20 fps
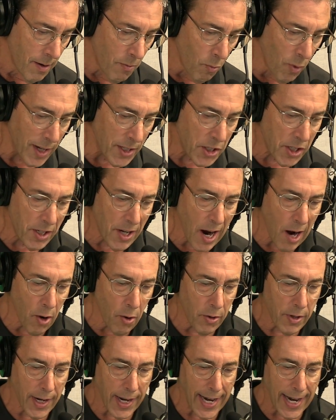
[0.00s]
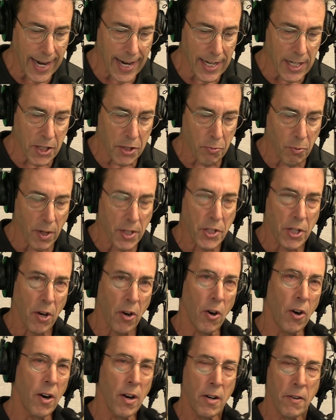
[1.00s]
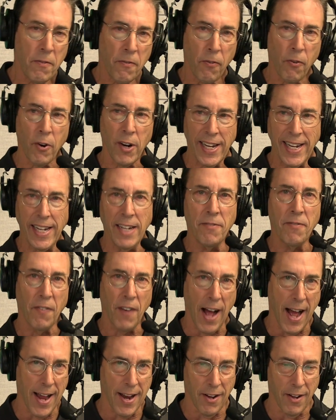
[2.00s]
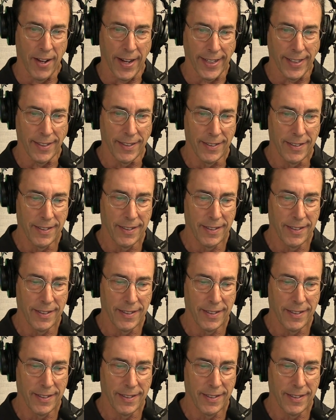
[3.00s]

What's known is return free filing.